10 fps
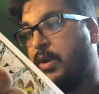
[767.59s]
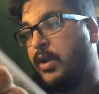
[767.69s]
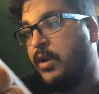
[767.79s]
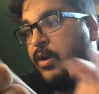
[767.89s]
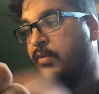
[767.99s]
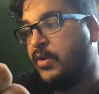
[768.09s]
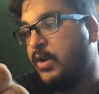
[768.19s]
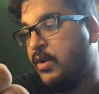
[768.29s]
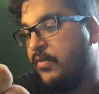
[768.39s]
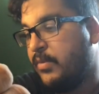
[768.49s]
You know
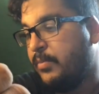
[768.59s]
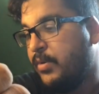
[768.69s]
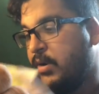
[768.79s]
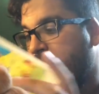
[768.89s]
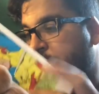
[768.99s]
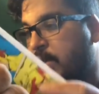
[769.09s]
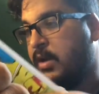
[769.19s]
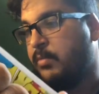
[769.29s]
from the book, from the